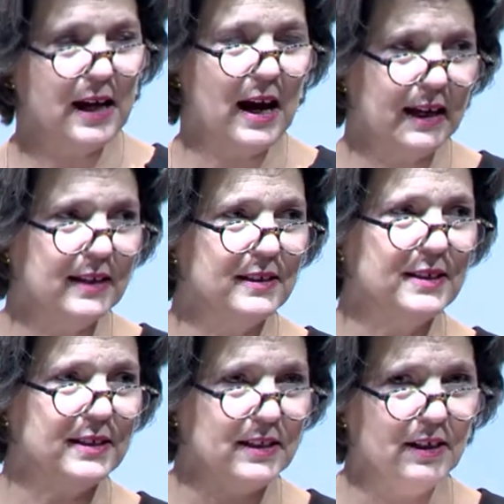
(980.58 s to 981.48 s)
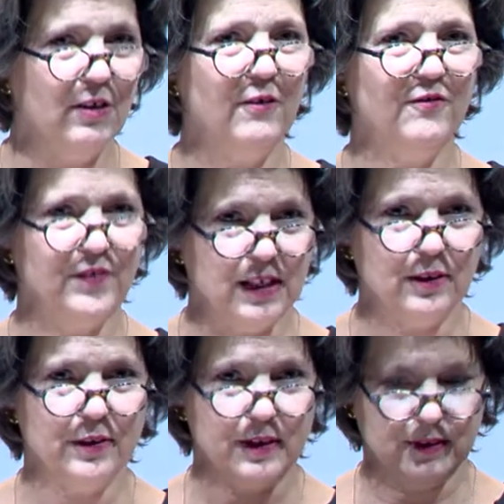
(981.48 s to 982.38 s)
I can still
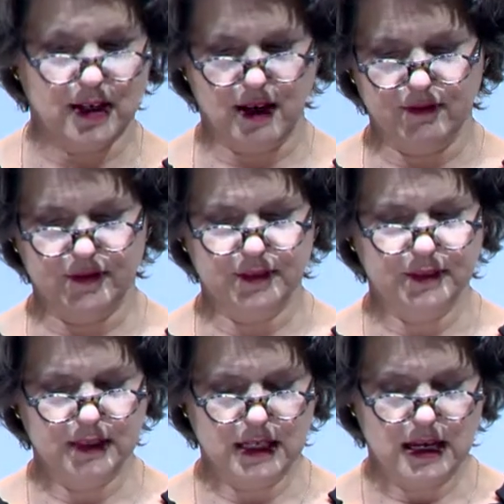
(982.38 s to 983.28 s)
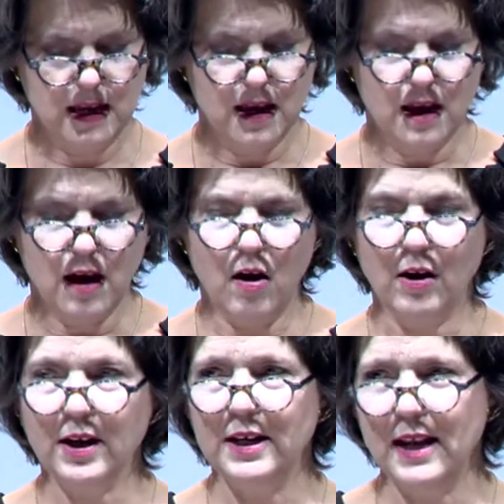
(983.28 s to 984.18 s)
feel their love.
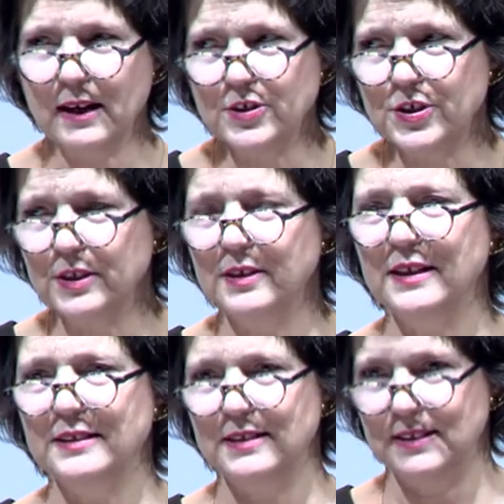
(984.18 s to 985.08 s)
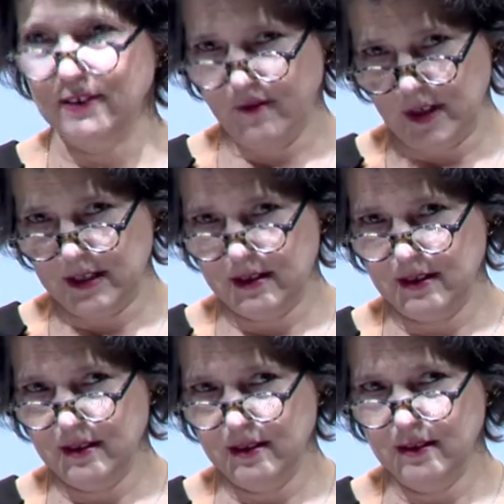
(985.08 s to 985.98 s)
Our connection is different,
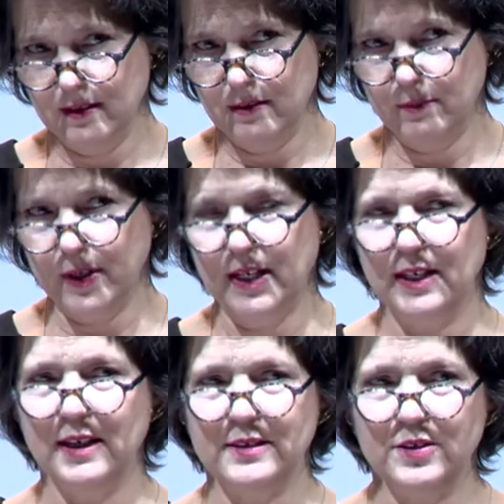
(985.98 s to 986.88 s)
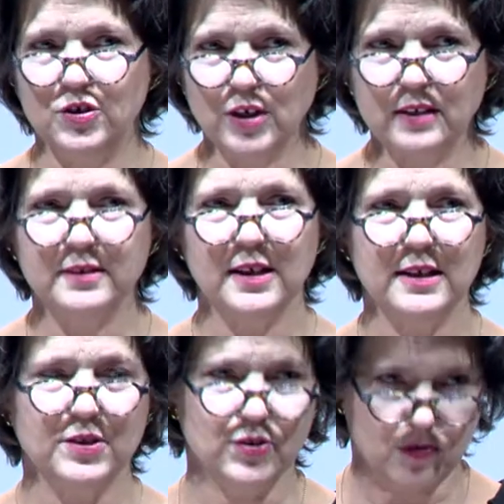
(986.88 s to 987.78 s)
but it is just
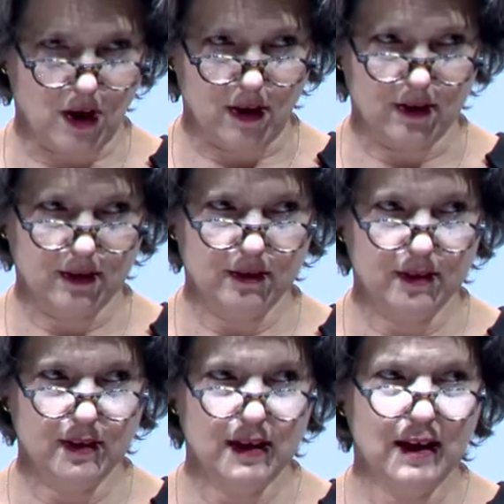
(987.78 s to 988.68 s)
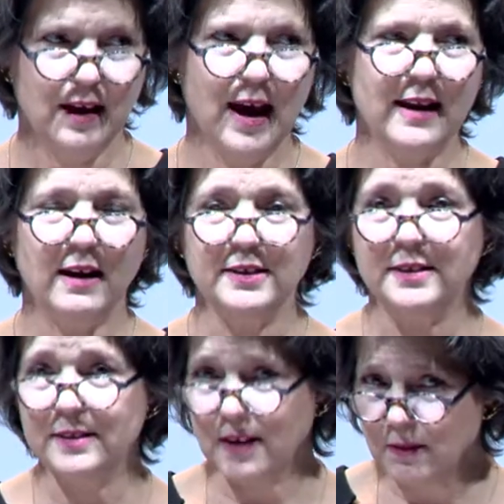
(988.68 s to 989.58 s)
as strong. And on
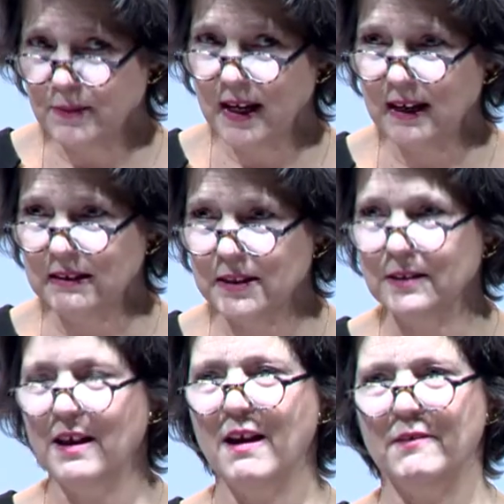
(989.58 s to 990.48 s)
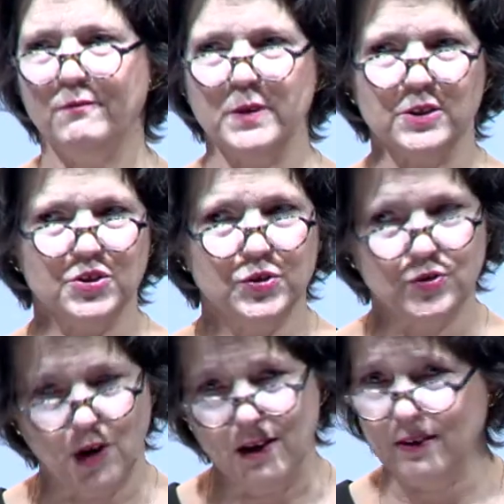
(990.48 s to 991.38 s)
some days, it feels
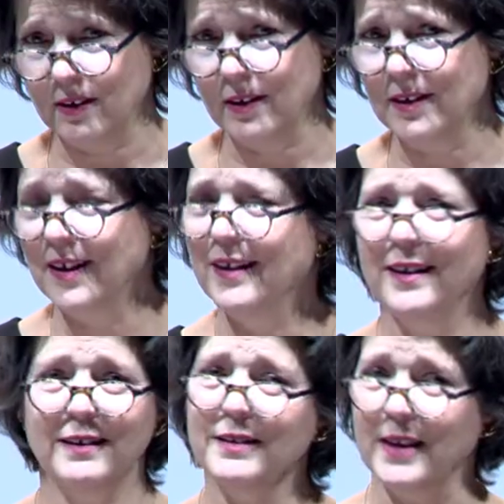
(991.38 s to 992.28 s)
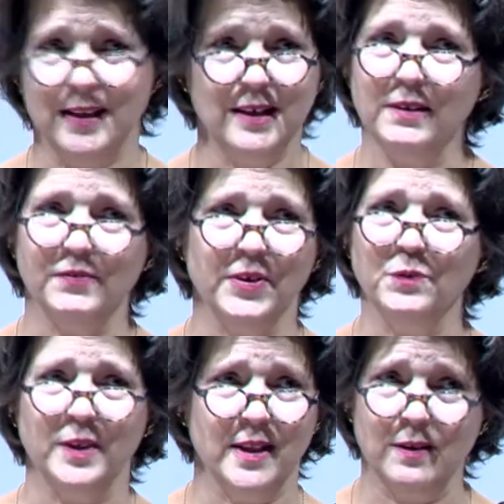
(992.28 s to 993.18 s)
stronger than even
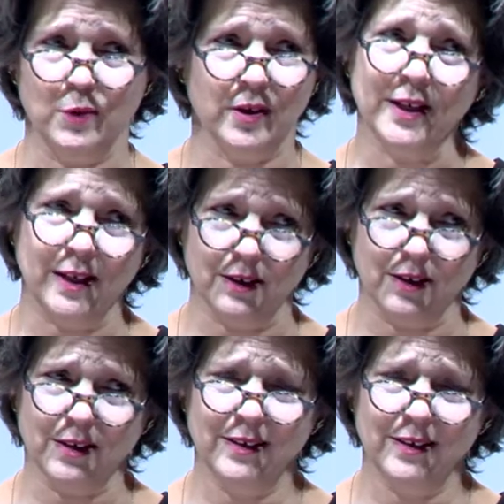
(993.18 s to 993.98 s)
when they were here.